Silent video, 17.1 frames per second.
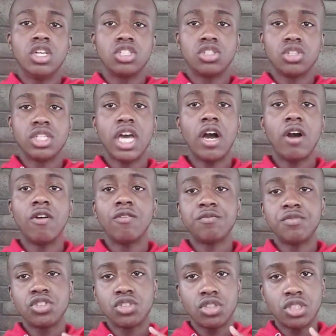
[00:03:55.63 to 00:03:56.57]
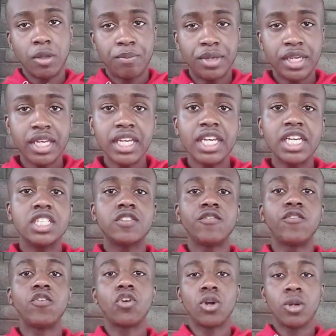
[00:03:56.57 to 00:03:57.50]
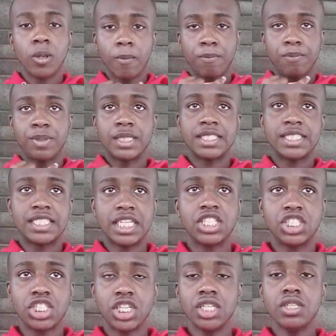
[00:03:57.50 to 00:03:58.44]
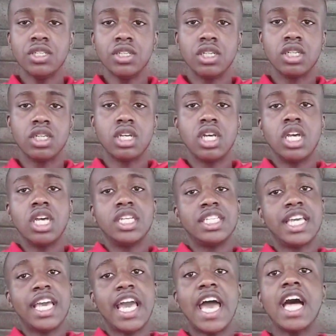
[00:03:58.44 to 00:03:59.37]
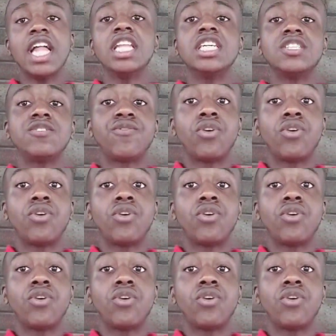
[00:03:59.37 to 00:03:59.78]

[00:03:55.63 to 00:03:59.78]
So now the P is for position, the L is